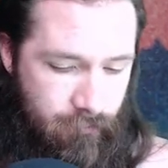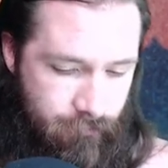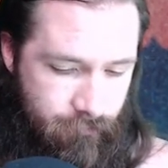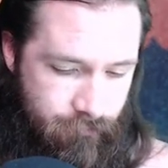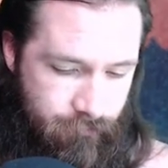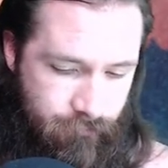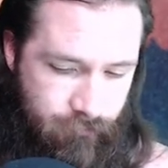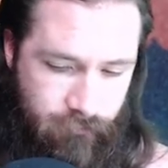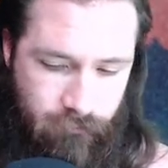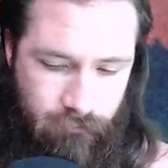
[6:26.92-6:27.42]

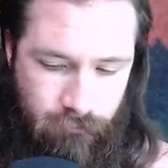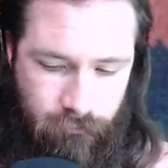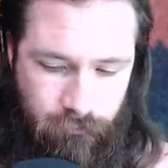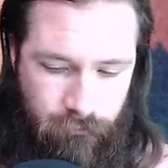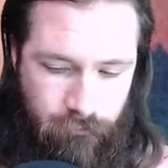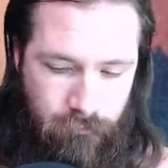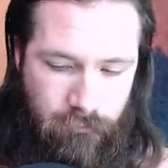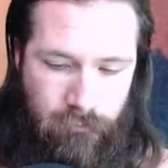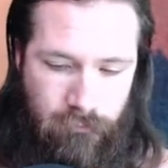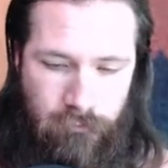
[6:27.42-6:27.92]

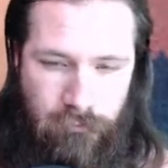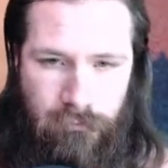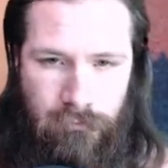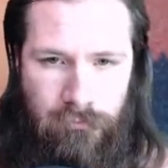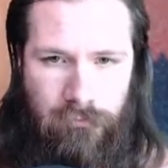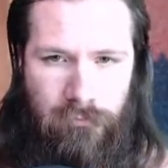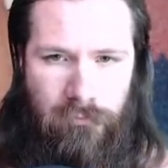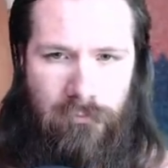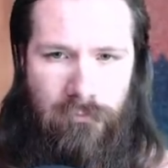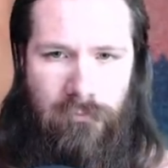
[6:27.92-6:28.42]

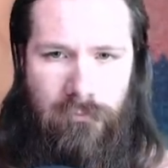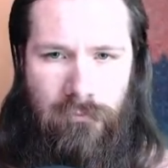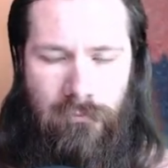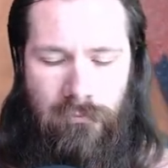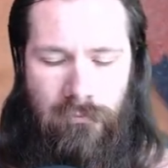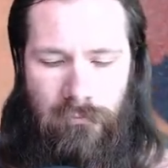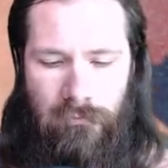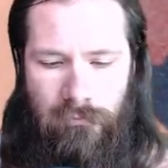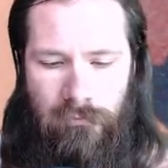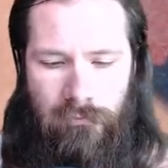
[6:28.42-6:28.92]

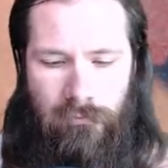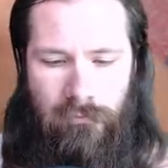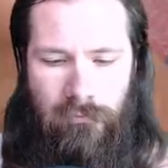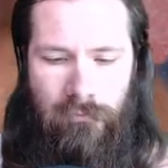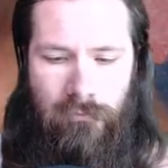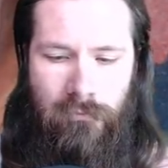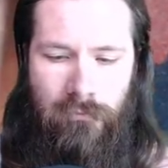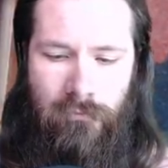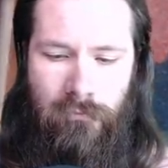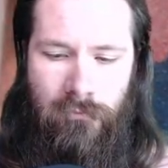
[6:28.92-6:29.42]

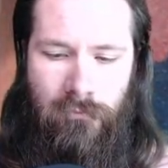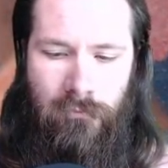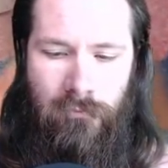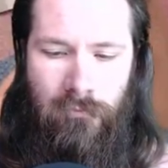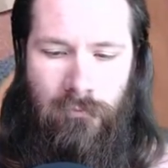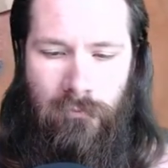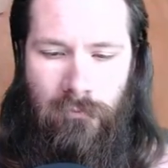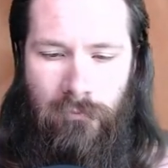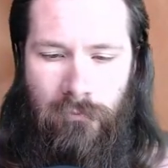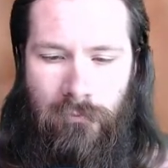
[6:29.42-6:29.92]

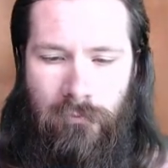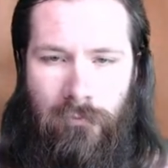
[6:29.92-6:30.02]
[no speech]